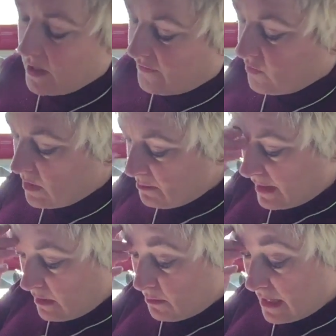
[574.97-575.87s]
have the
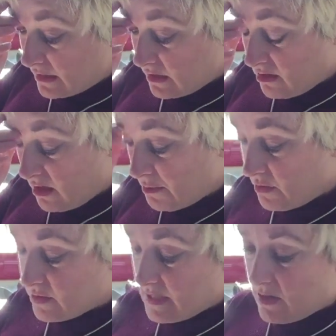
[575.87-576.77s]
£1 man at the car
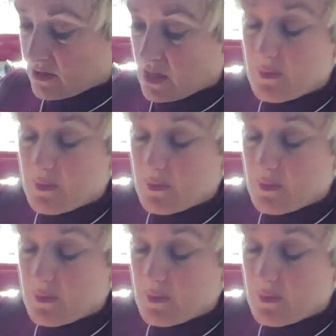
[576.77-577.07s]
boot sale, so